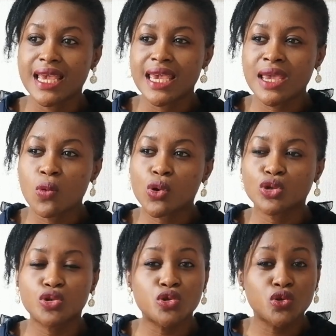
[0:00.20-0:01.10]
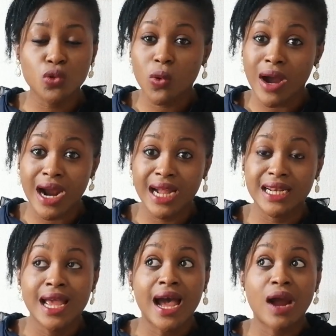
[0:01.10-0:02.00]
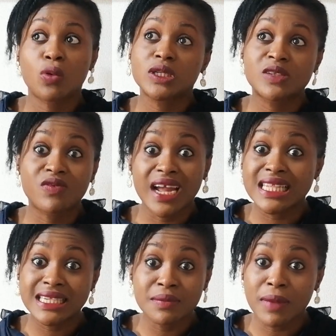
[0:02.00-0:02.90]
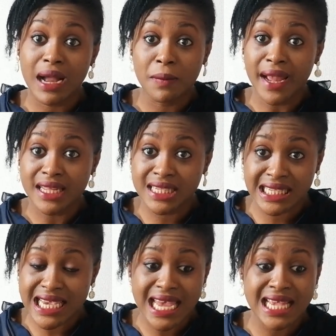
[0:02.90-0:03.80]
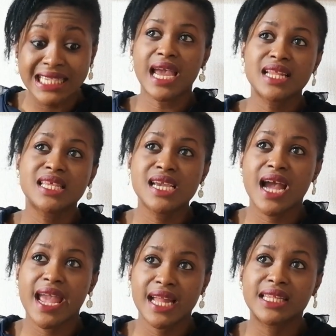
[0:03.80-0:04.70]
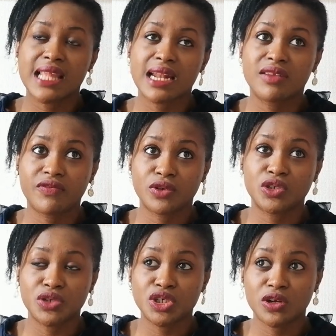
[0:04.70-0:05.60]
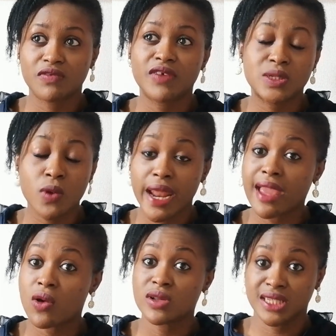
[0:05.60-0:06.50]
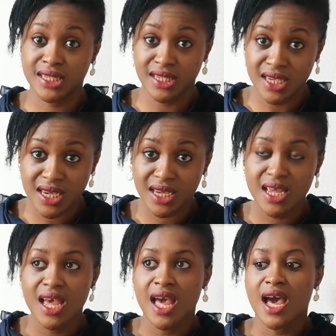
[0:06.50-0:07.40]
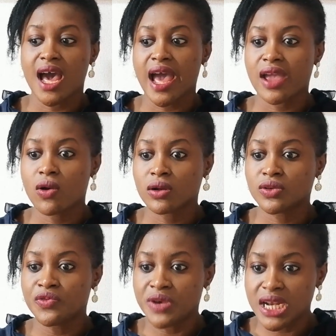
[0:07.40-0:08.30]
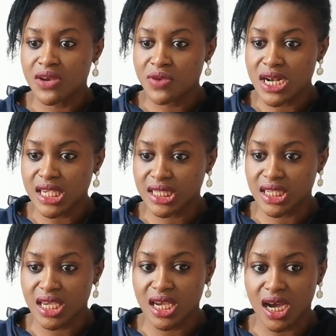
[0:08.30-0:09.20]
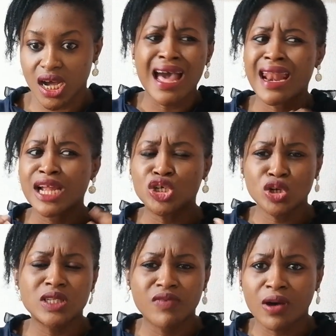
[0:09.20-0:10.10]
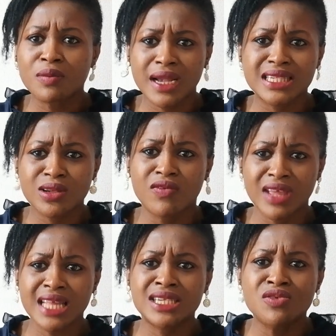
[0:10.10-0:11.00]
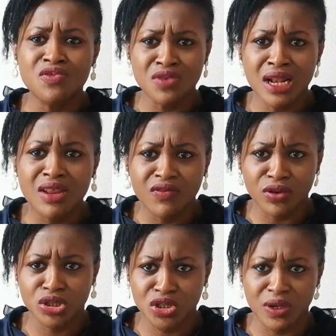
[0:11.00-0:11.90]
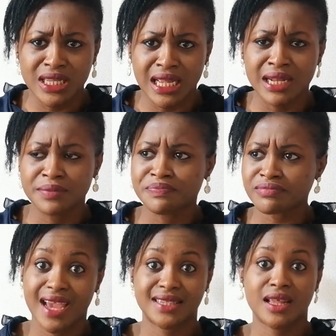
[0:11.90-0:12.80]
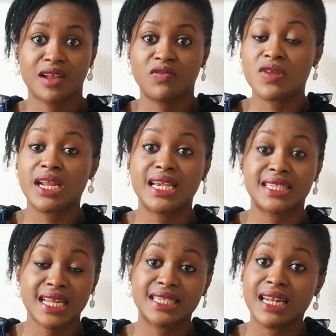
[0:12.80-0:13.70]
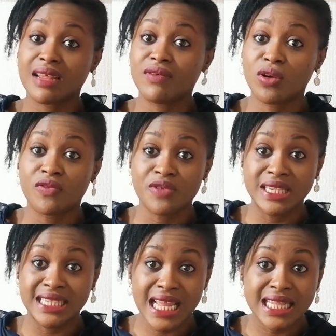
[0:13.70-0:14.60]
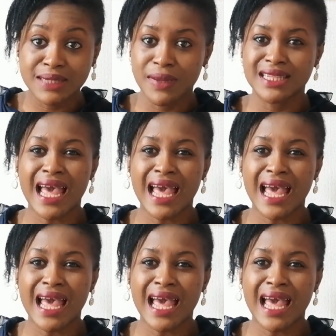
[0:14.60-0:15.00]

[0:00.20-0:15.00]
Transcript: It was so hard. I was fighting back my tears. I think I entered the frustration phase when I got sick. I got really sick, and I just found myself getting really frustrated. I started feeling a certain level of resentment.